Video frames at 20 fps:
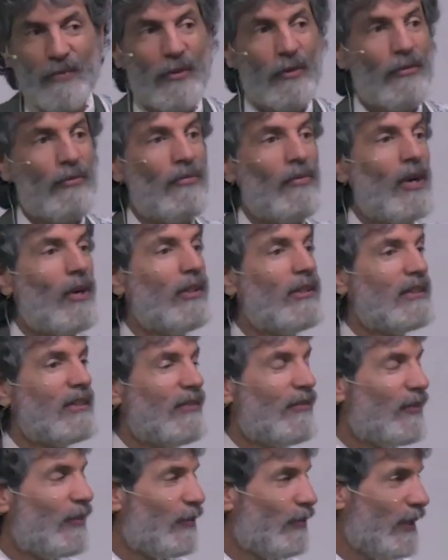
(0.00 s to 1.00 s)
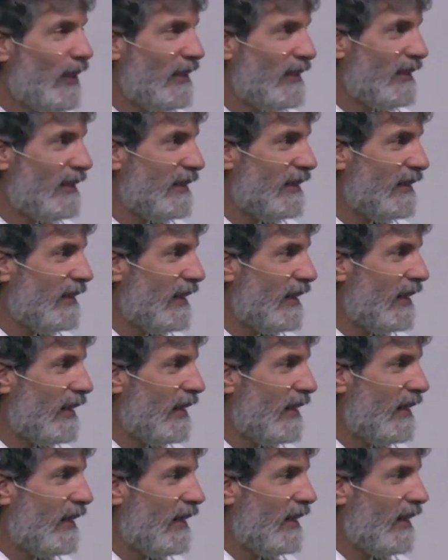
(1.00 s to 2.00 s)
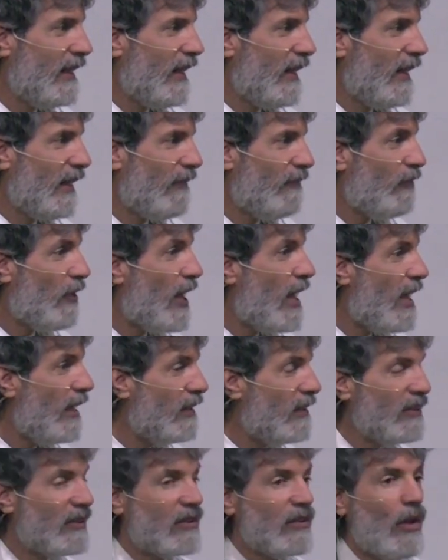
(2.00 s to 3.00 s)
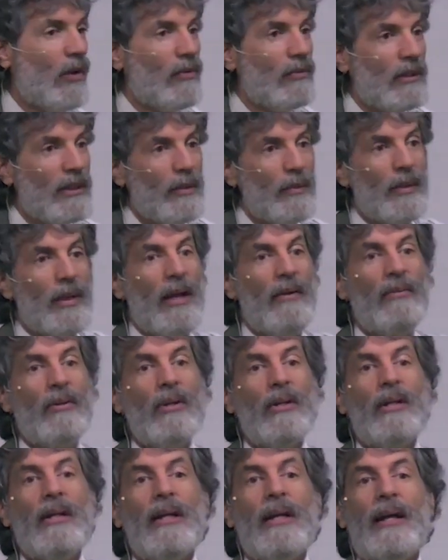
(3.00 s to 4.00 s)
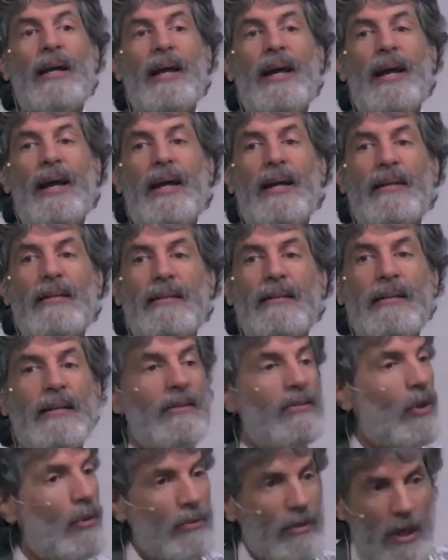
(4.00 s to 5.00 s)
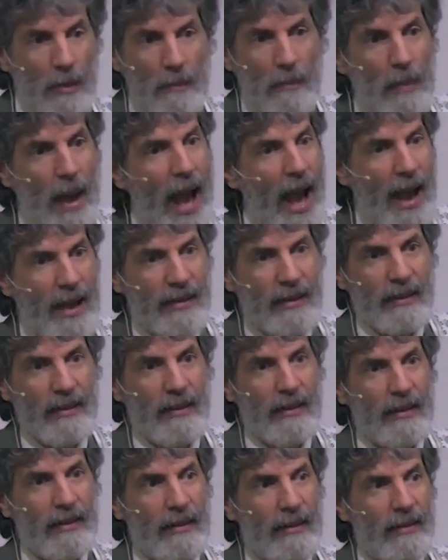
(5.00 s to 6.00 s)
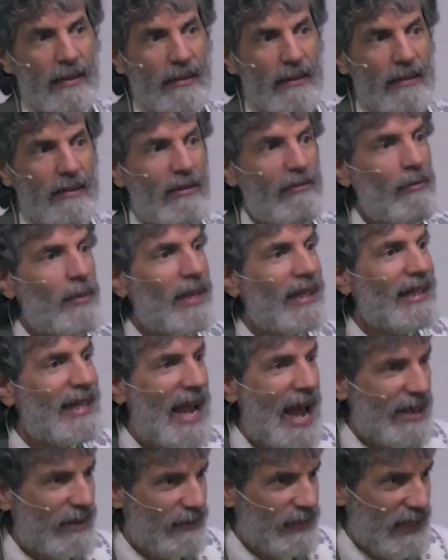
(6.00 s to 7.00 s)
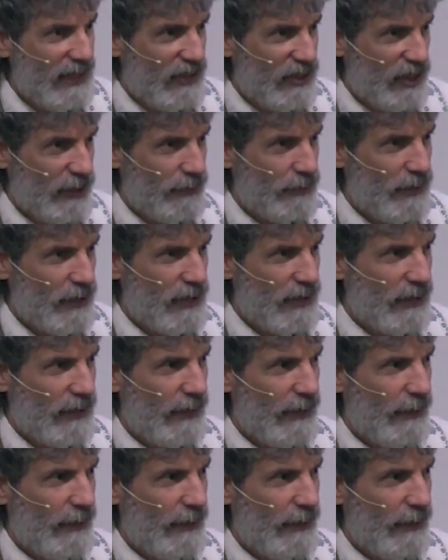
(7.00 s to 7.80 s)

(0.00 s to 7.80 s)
for various different reasons friends, lonely, whatever, and don't come back. Never make it out of Egypt.